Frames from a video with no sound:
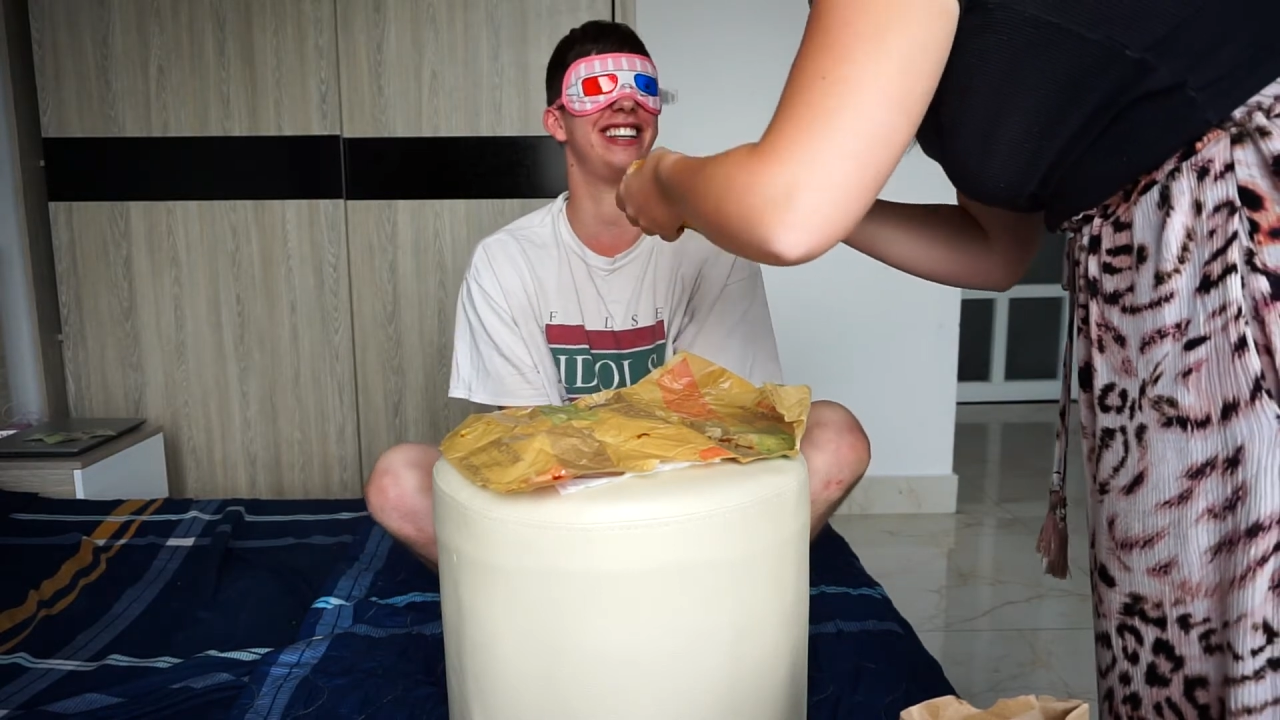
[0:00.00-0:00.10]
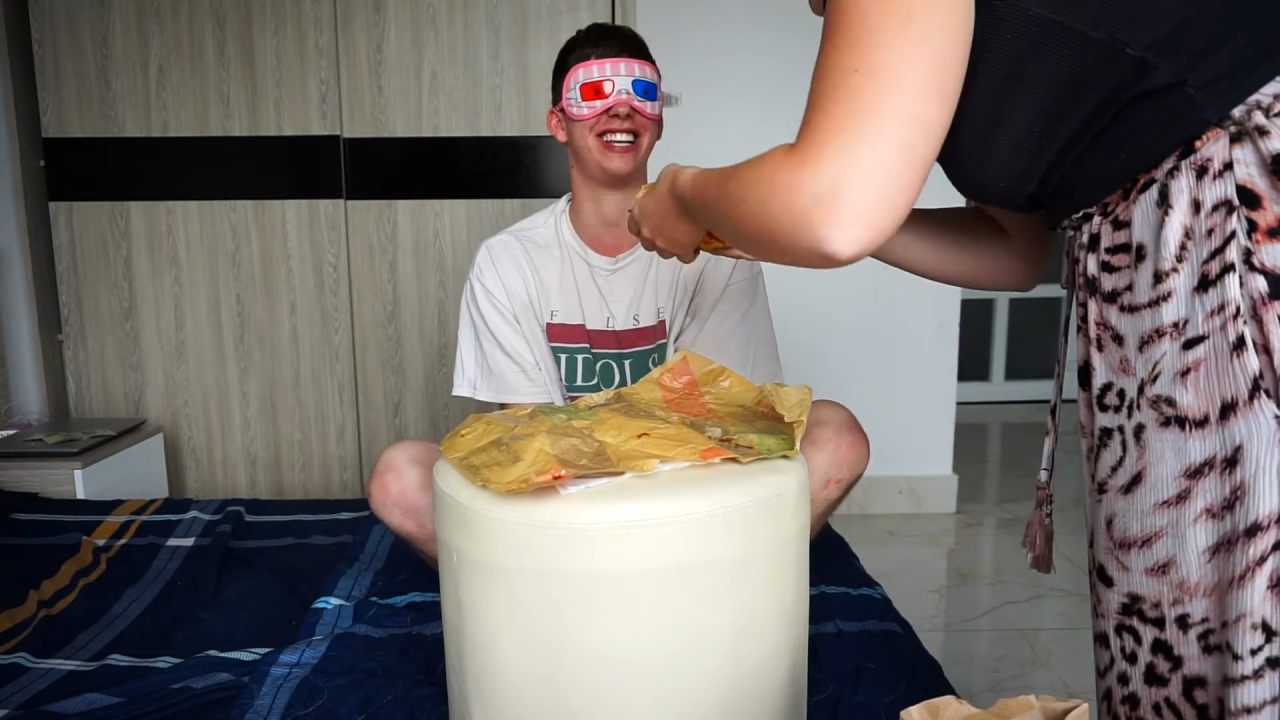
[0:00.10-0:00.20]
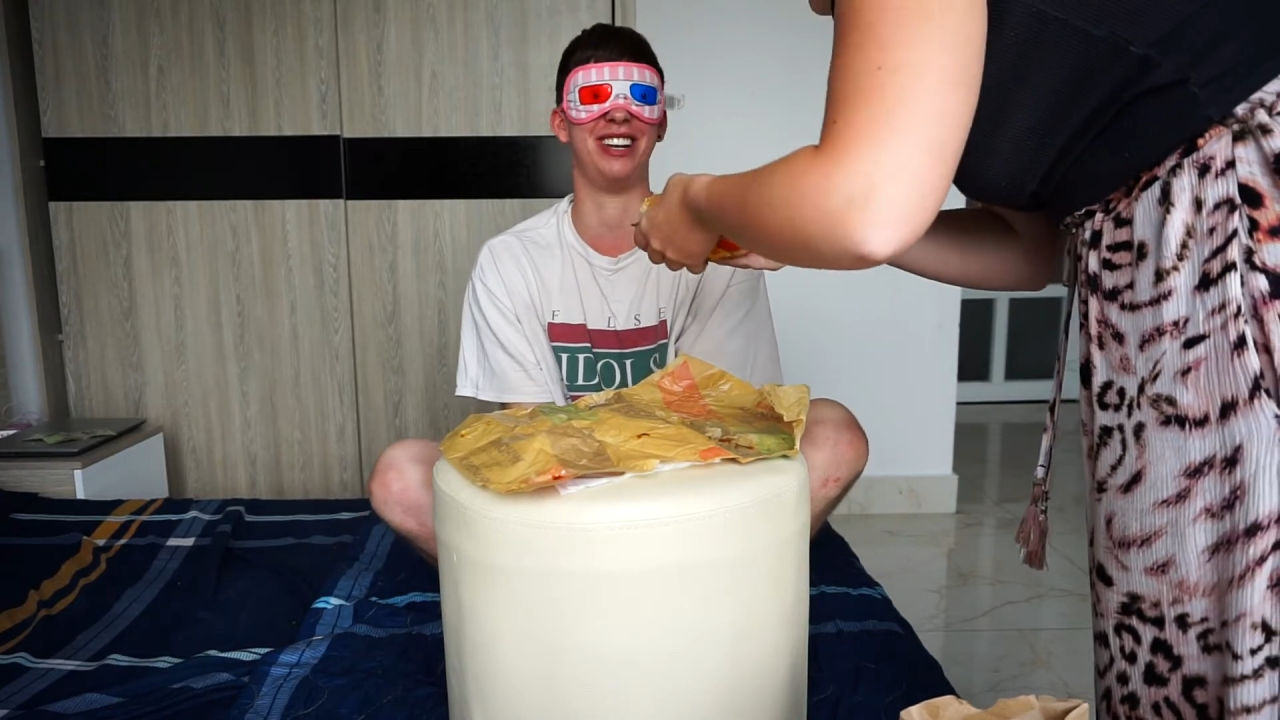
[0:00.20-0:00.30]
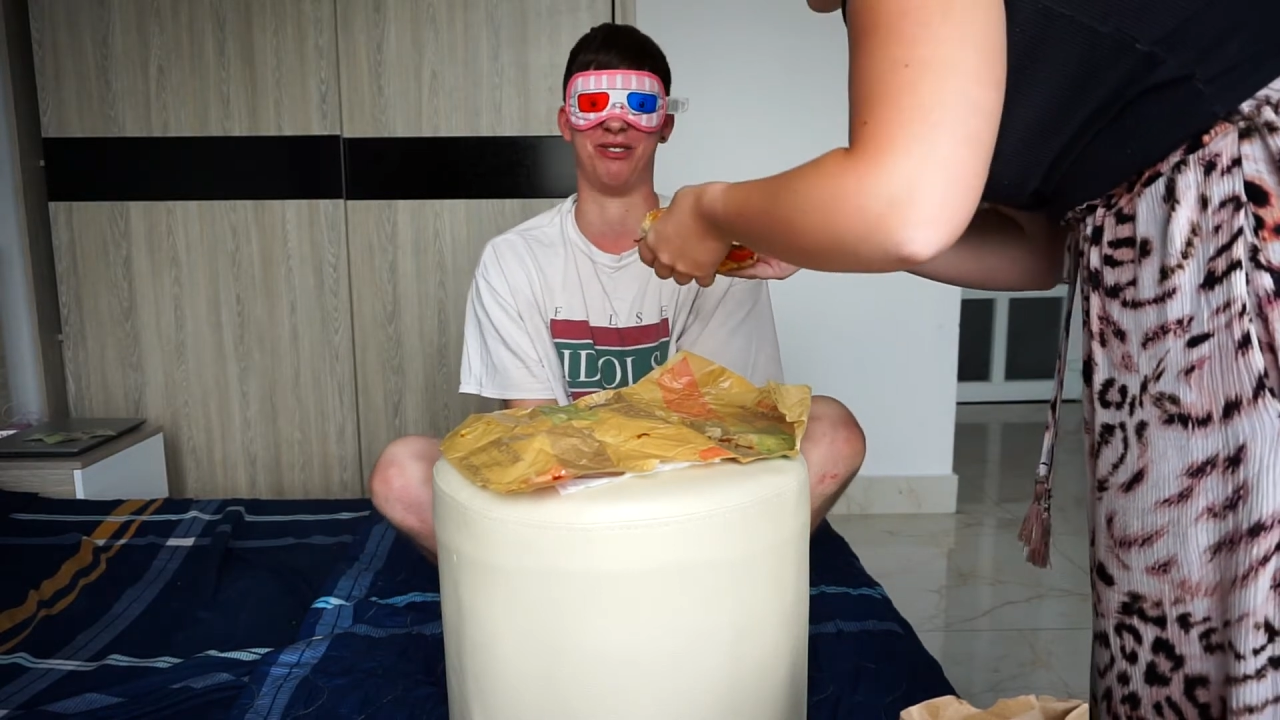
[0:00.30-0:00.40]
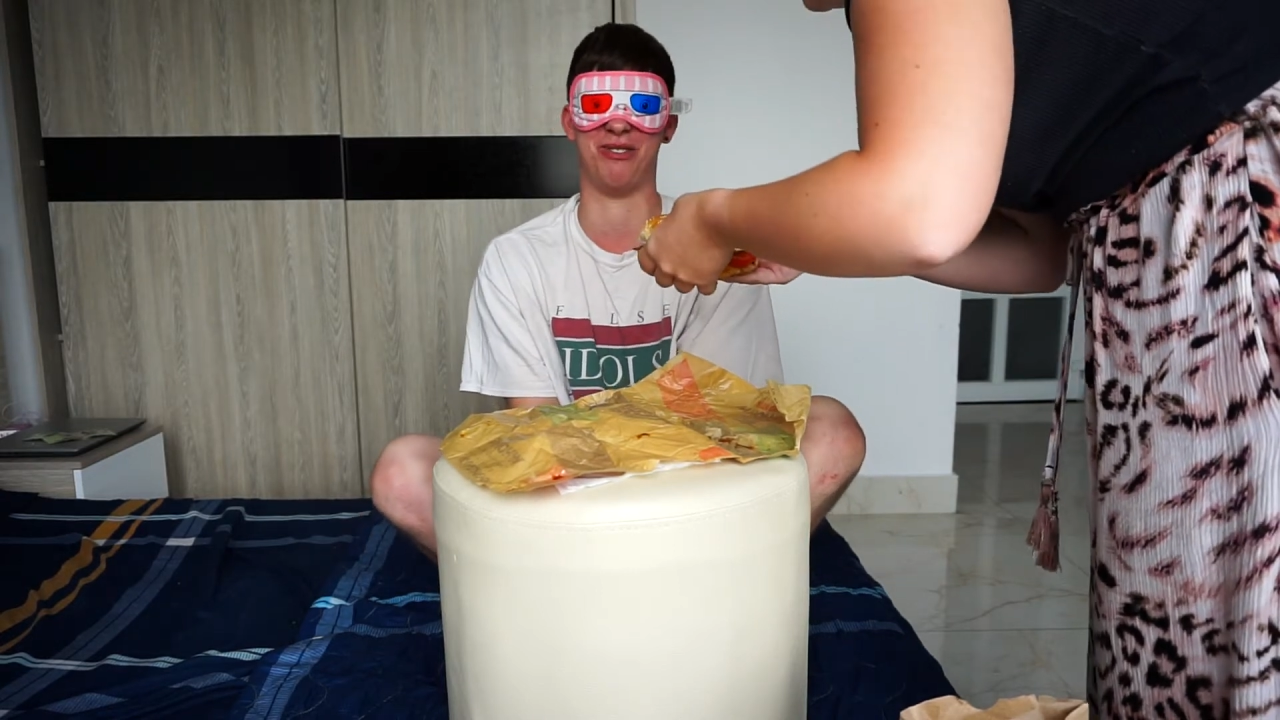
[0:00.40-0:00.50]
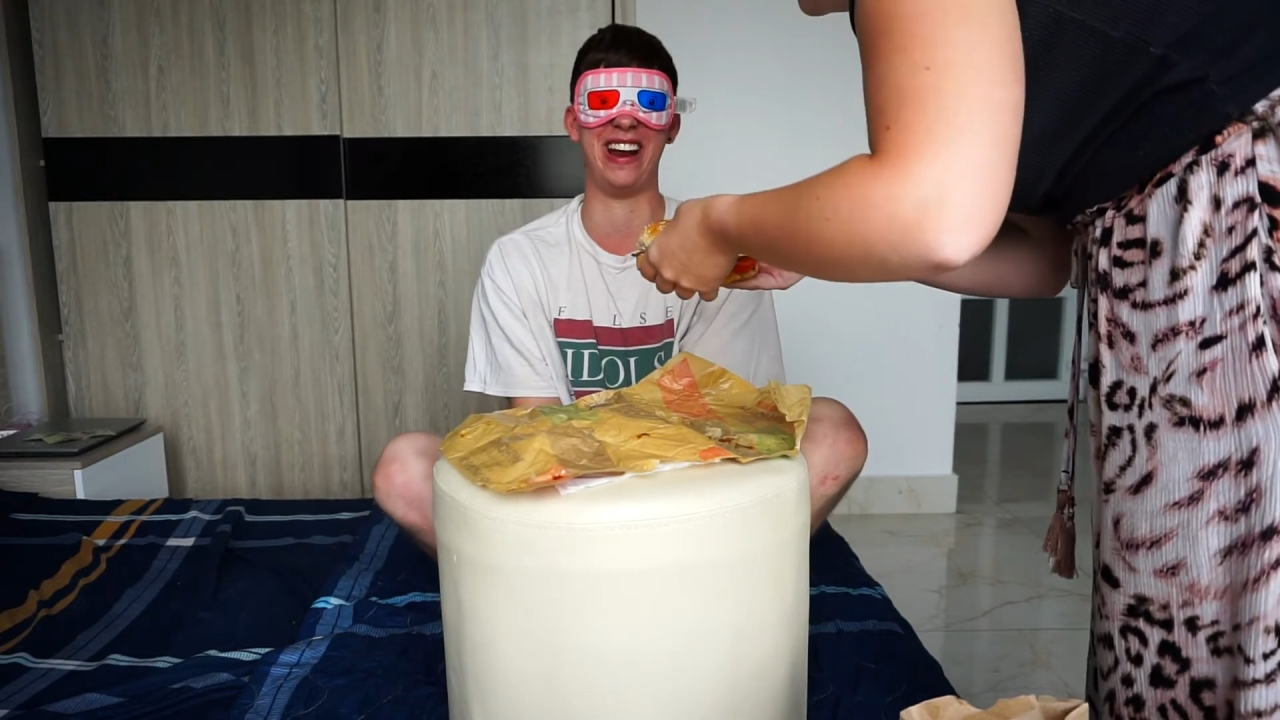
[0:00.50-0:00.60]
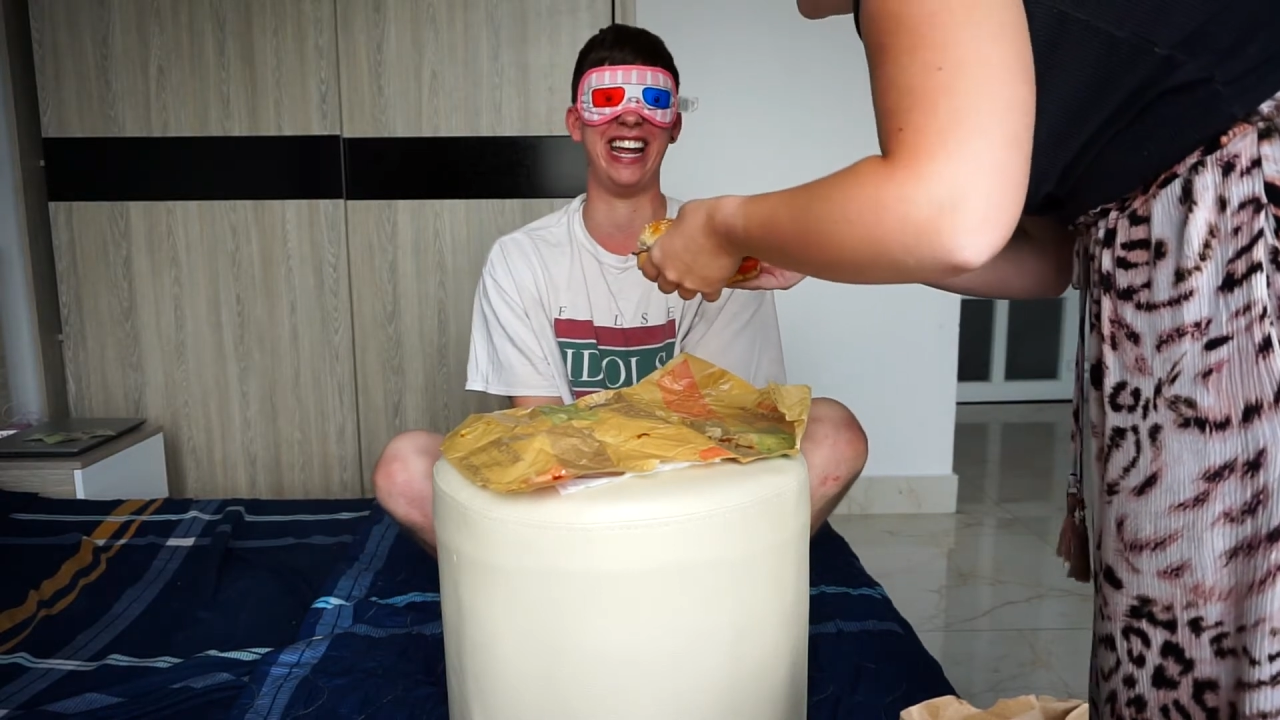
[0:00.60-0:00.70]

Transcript: sounded